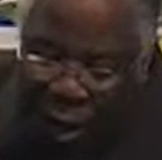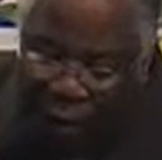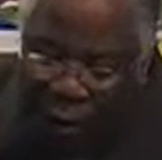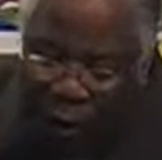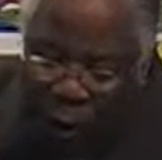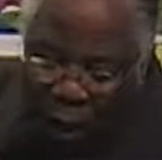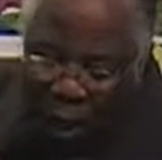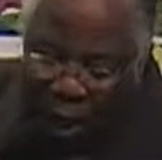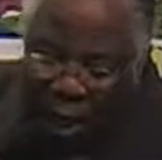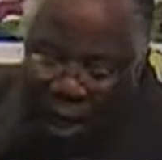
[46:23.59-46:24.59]
Go there
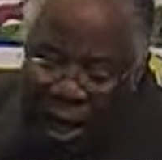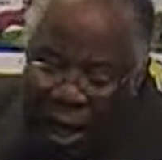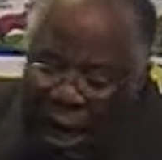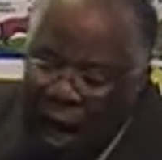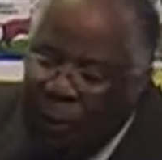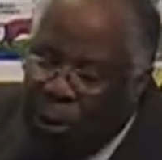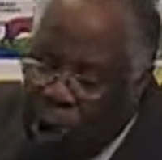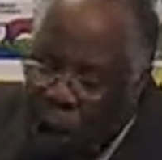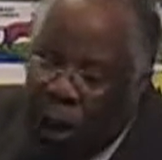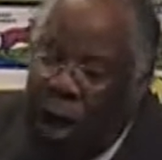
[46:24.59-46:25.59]
quickly. I'm
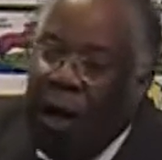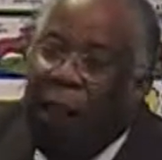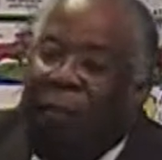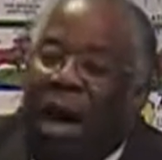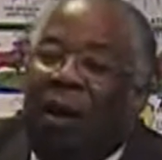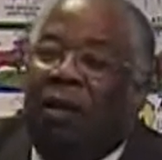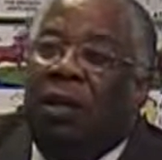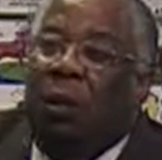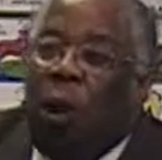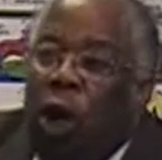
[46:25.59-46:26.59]
talking about
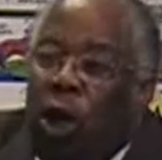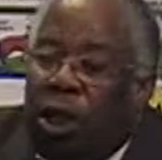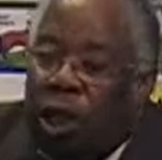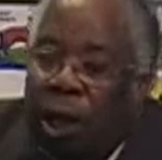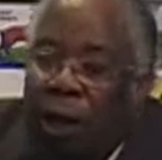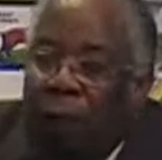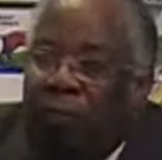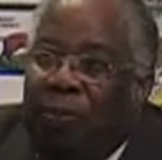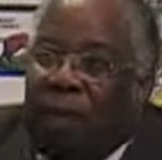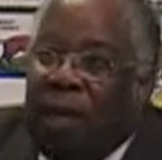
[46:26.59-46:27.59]
the world to
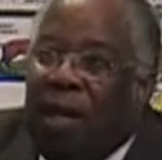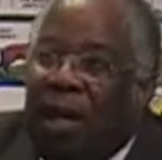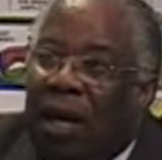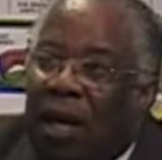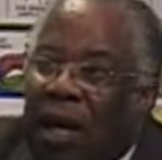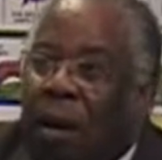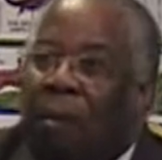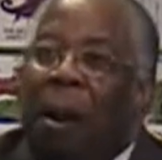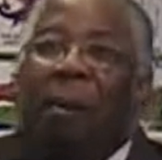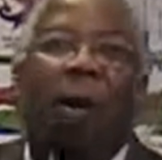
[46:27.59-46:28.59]
come.
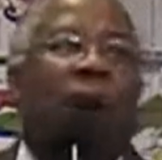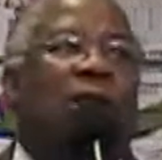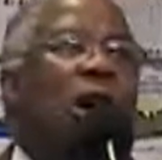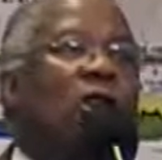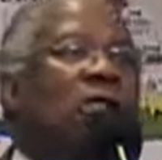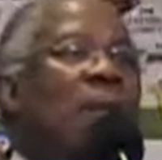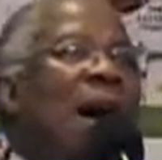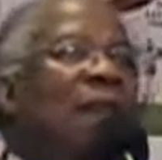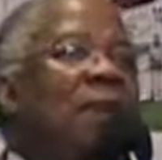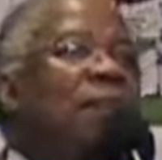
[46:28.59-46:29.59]
Remember, I want to talk to you
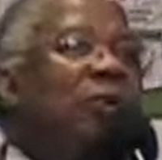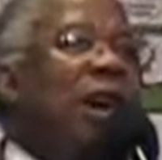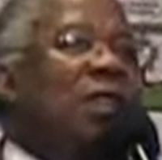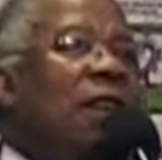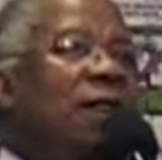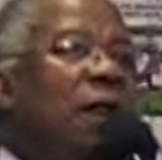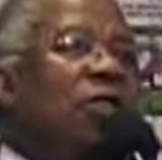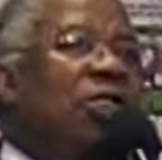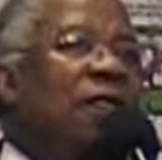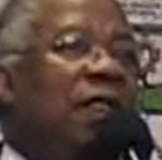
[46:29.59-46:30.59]
about the present
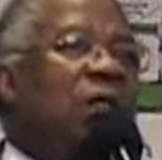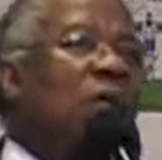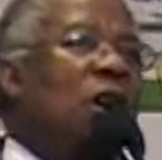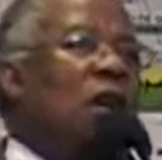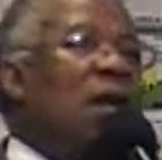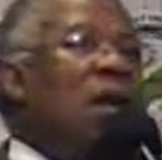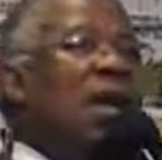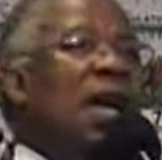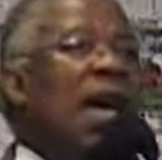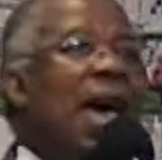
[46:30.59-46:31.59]
future of this world.
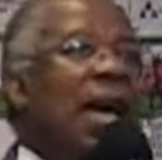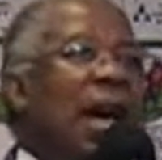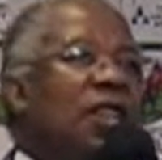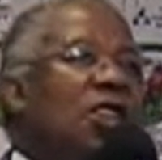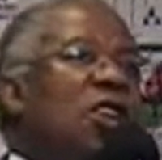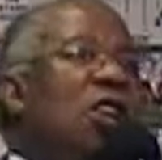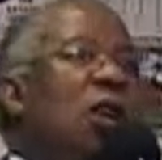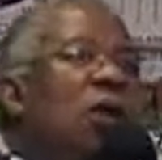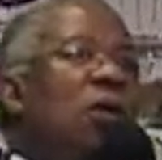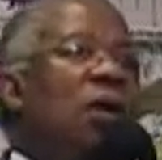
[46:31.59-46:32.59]
And God said,
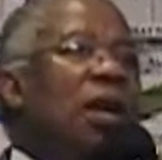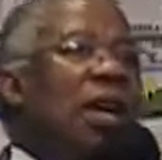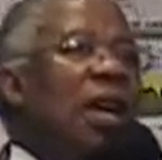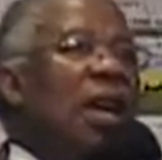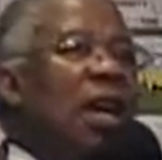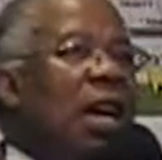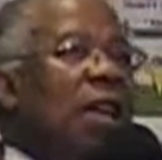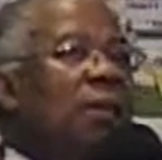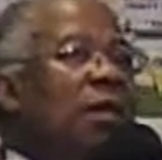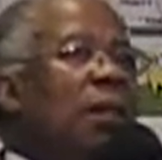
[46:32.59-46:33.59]
no,
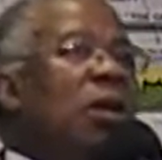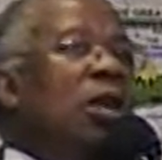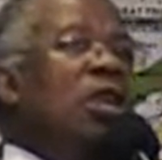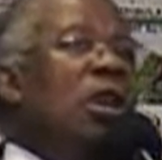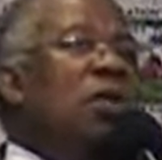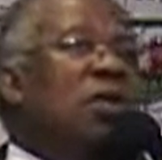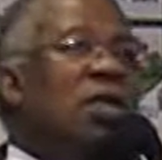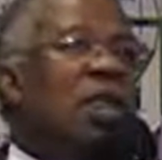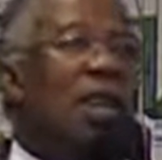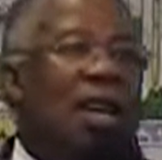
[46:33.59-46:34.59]
give them some good news.